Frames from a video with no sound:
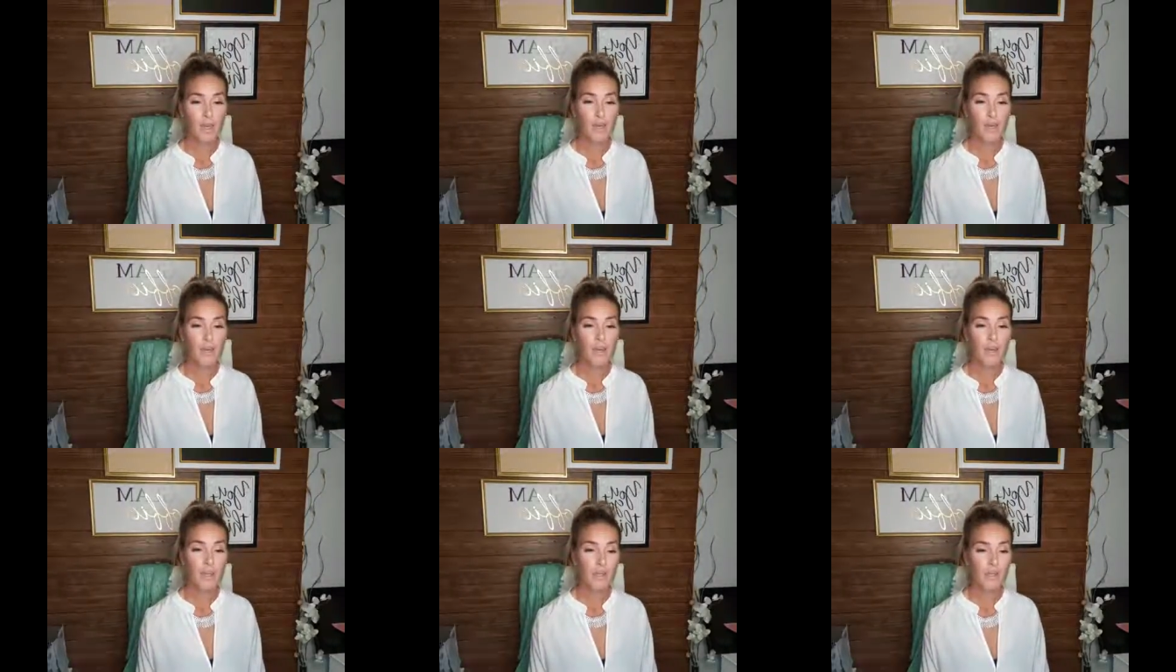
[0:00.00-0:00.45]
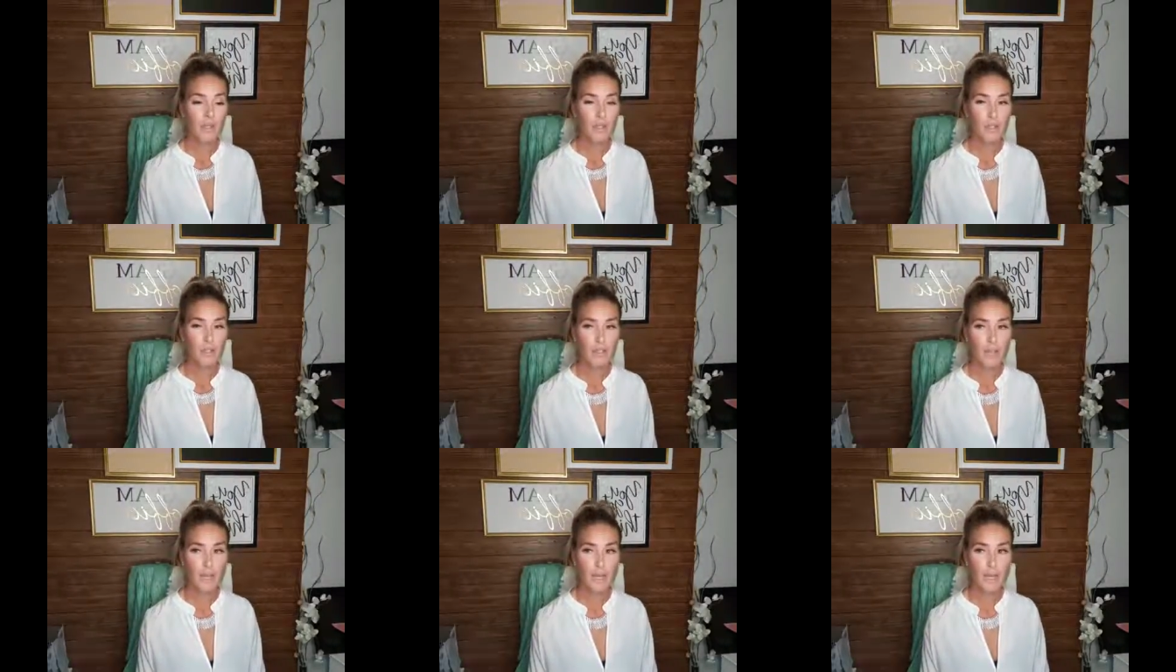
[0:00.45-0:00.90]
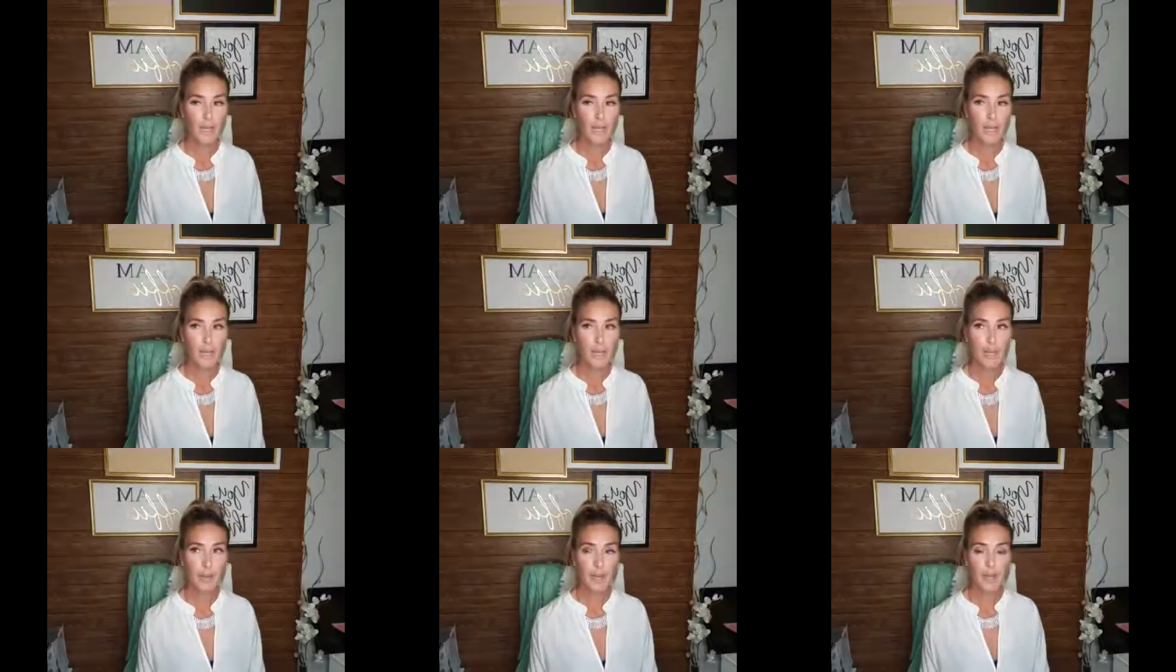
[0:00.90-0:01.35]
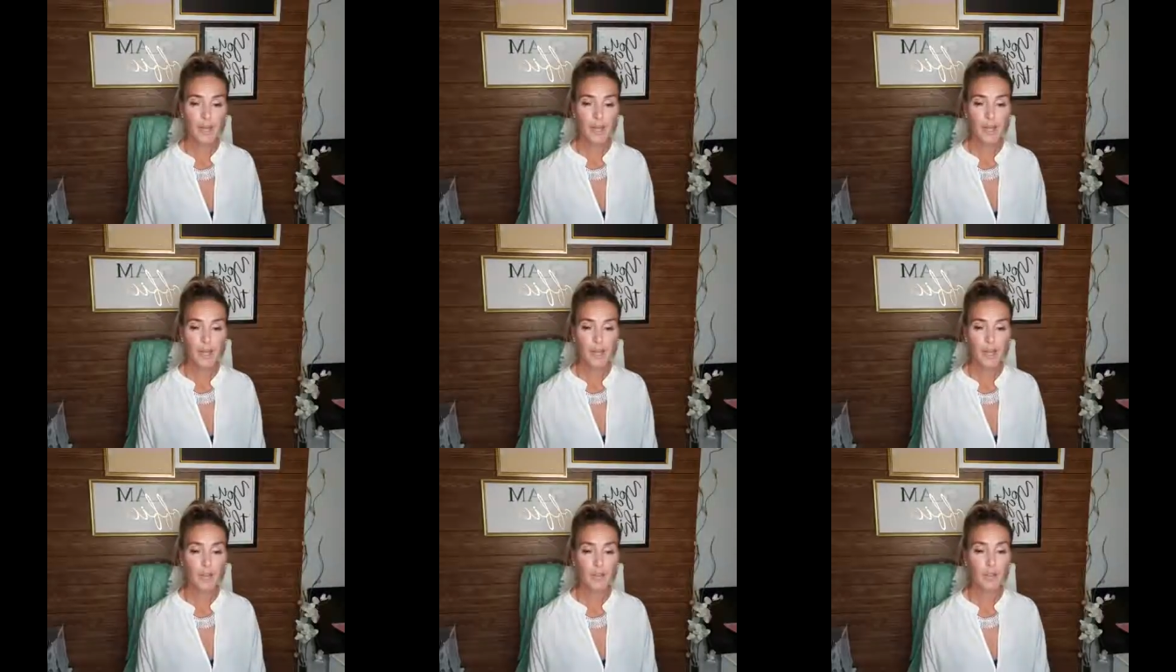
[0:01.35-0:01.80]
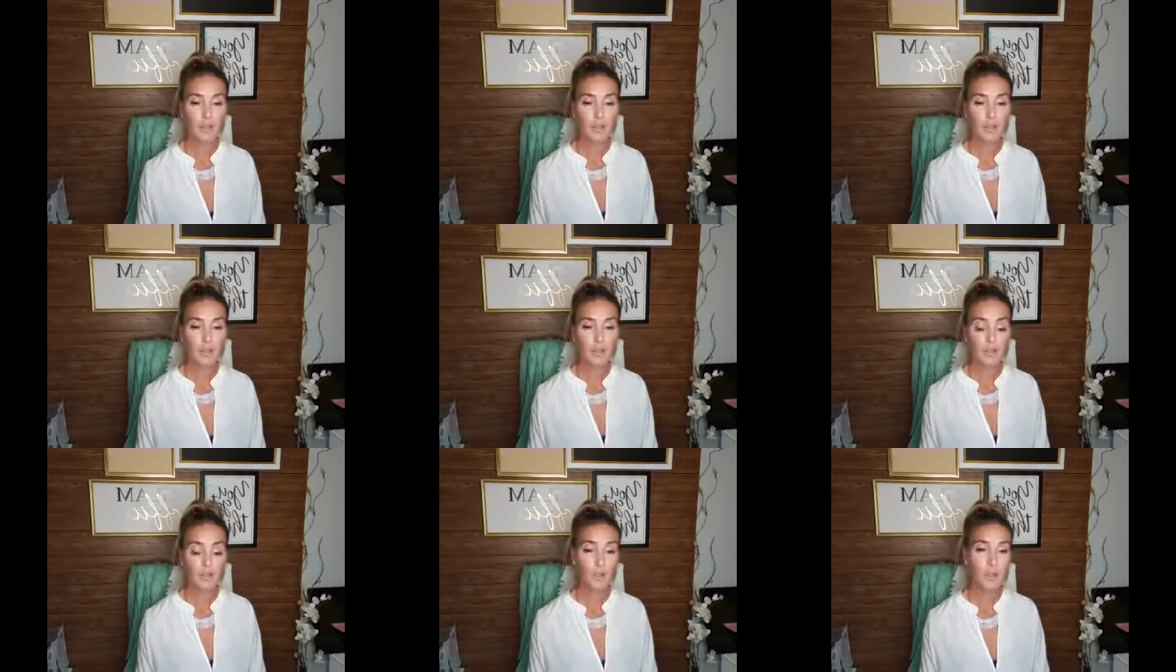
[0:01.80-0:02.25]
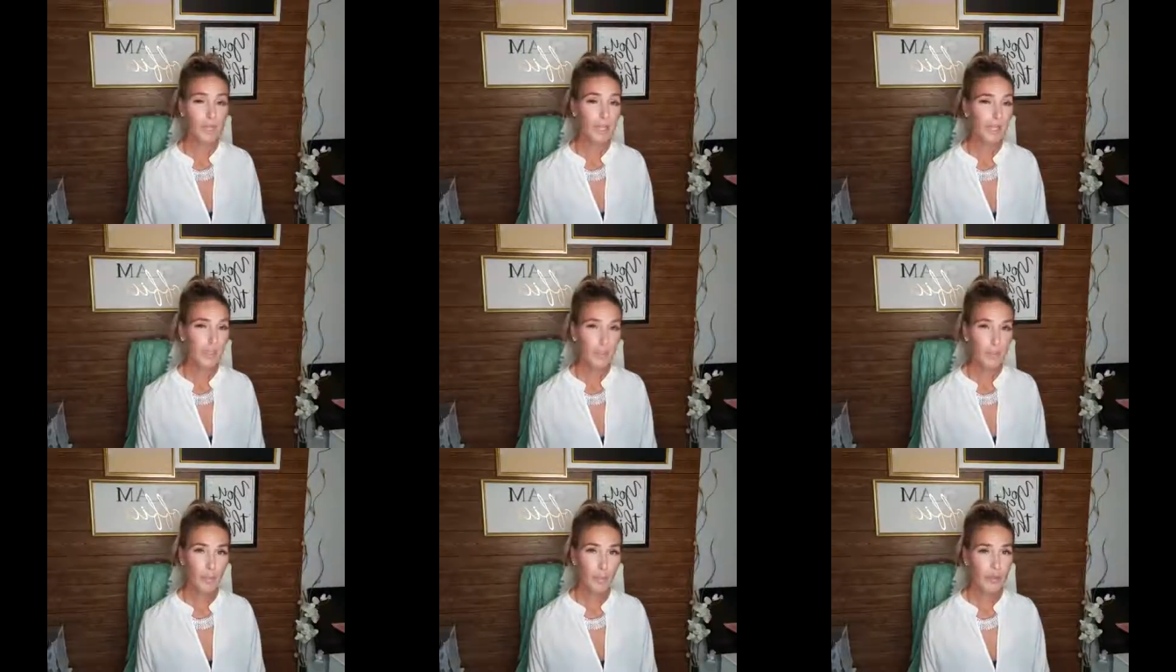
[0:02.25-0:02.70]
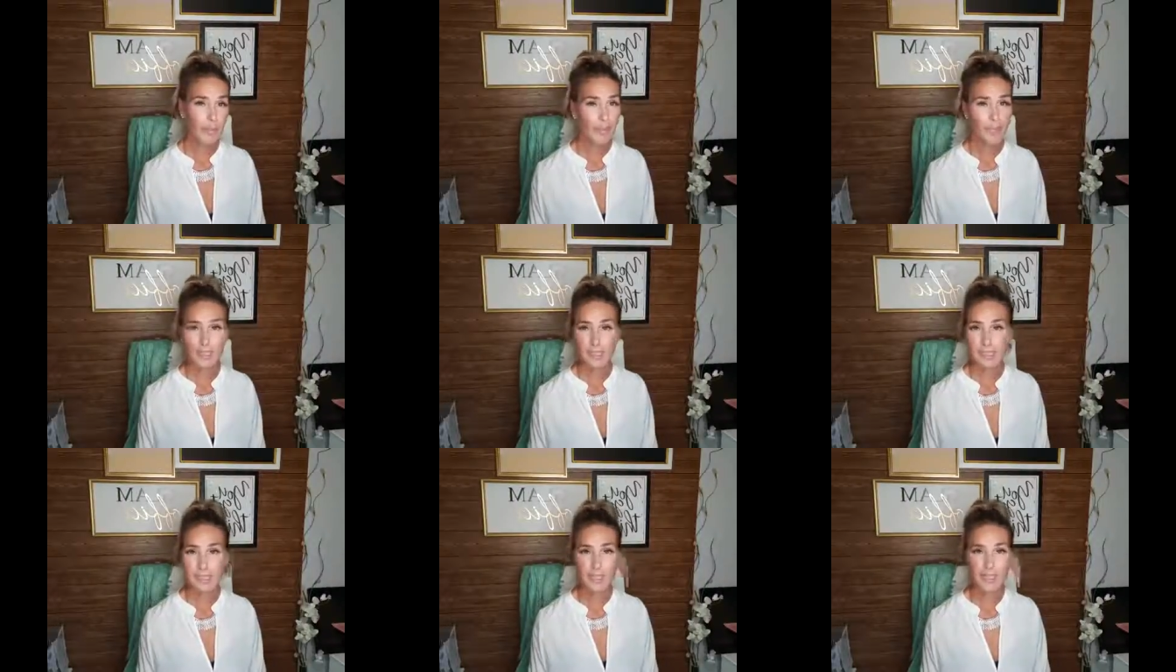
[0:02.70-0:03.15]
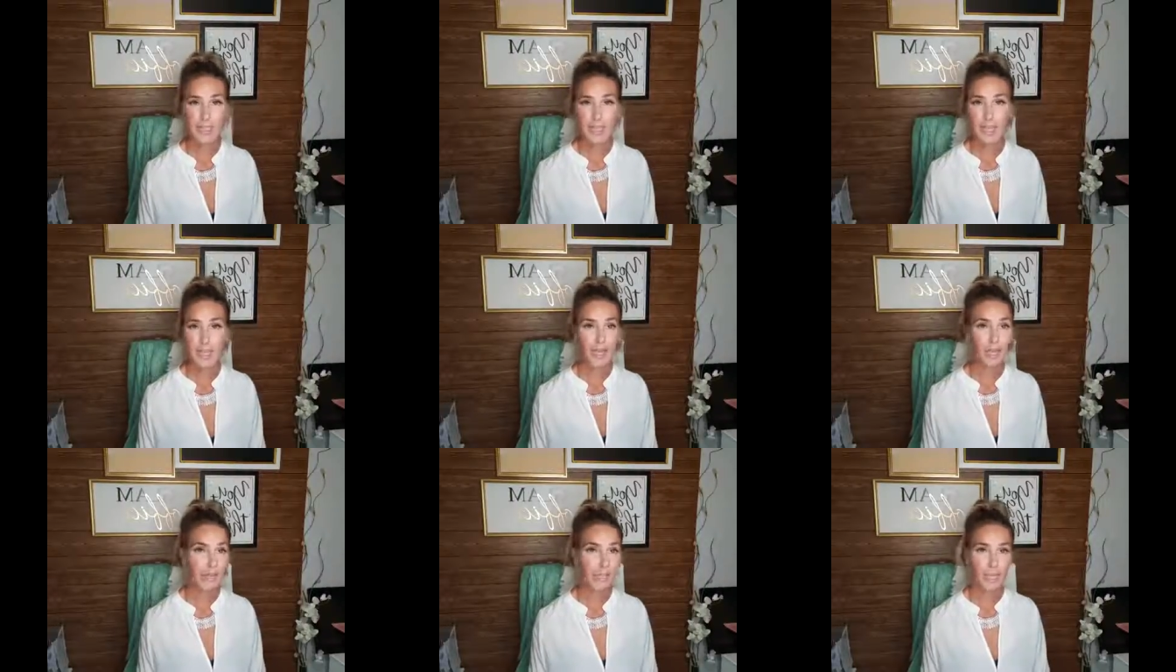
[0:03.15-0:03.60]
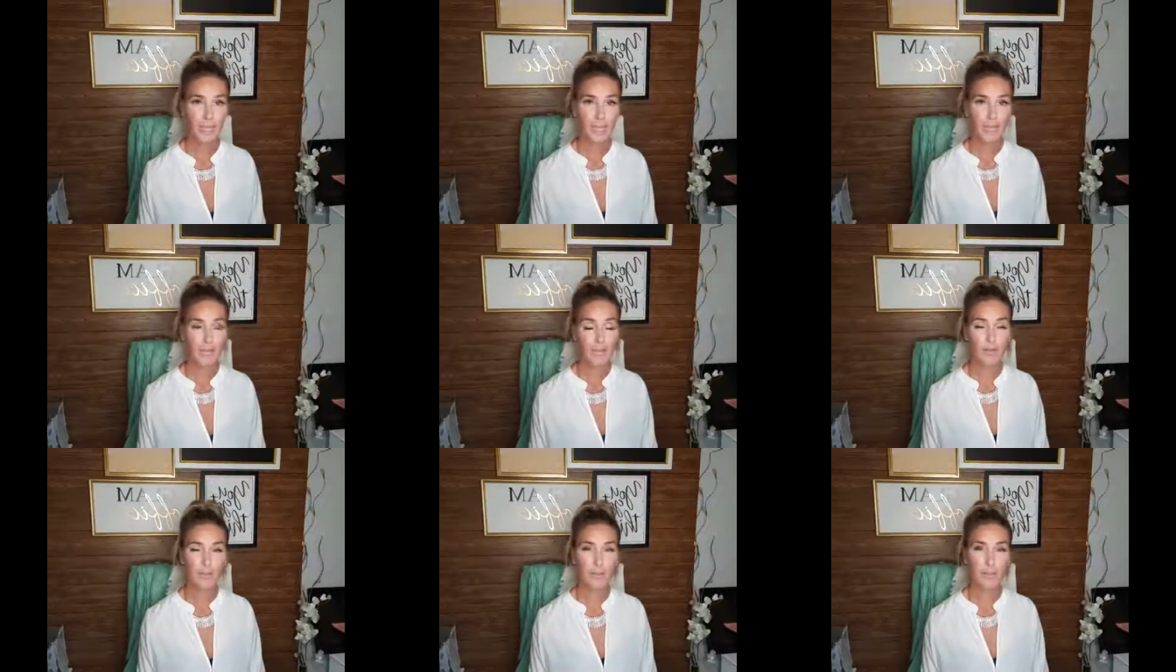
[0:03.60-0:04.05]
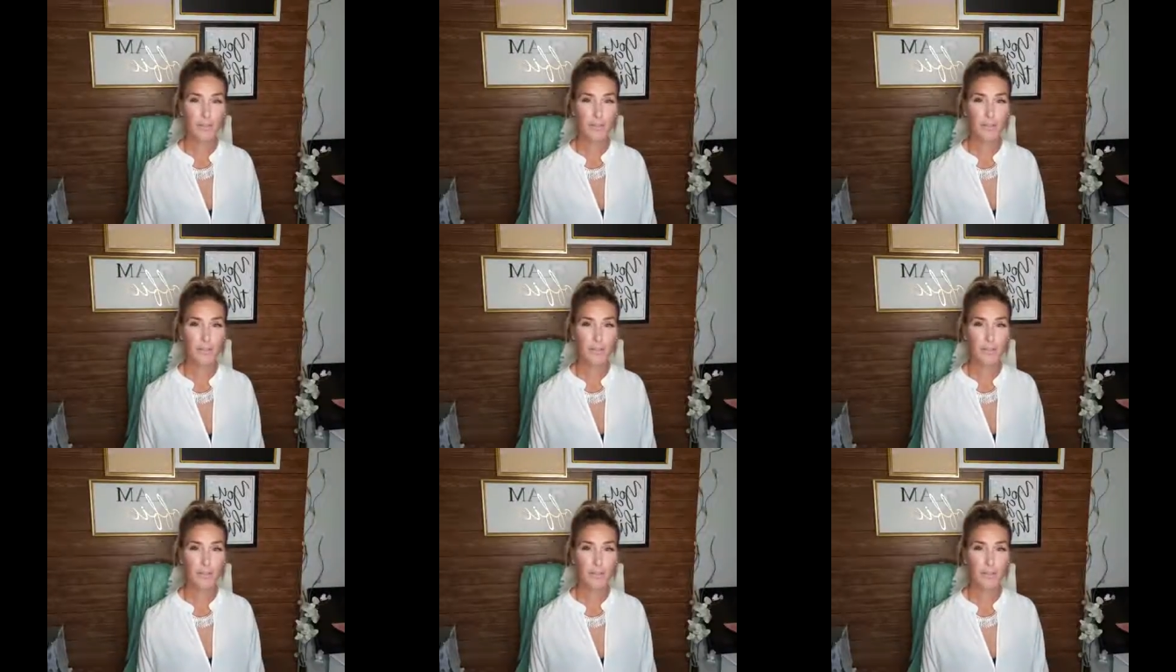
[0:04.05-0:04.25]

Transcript: If you're showing up and you're creating a post that doesn't have a title,